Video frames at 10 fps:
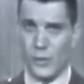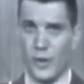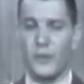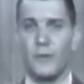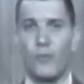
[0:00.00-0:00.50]
So
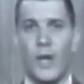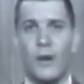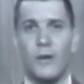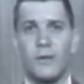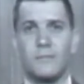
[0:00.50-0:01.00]
learn them
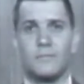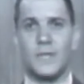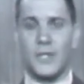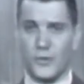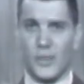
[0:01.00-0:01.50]
well,
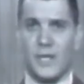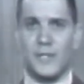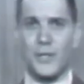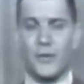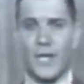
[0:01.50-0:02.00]
and until
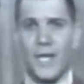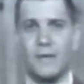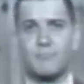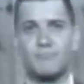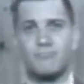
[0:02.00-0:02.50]
I see you
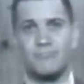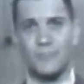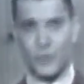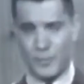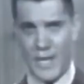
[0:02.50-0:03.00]
again,
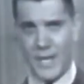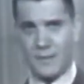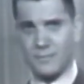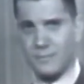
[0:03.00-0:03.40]
goodbye.